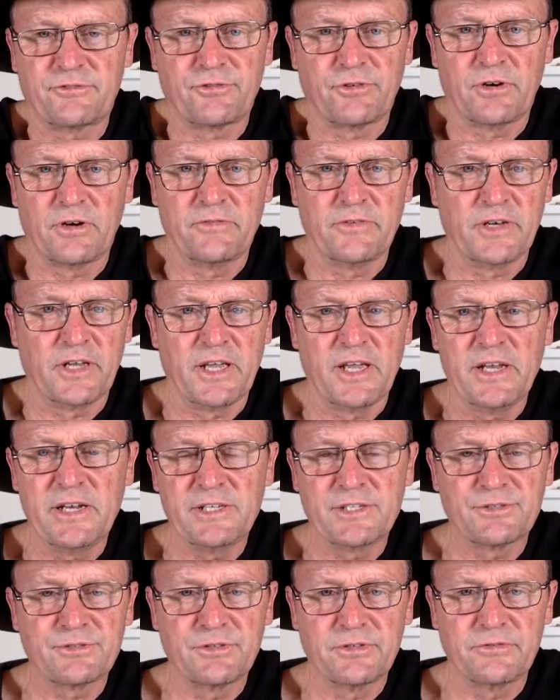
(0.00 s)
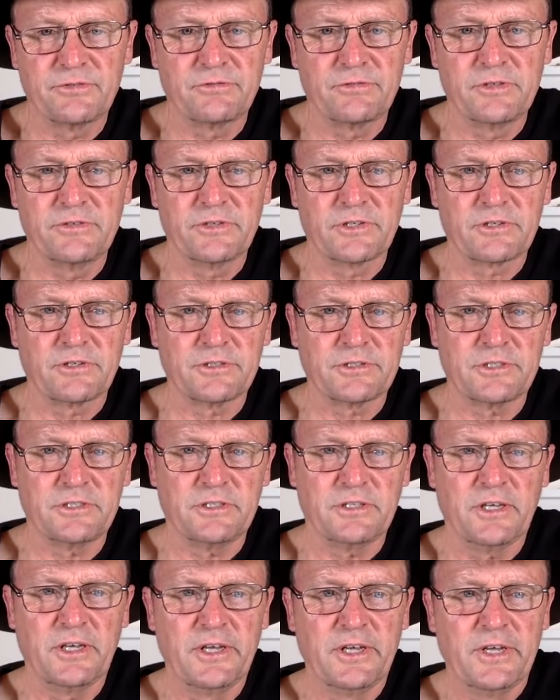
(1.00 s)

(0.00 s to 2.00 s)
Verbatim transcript: driving any sort of river crossing.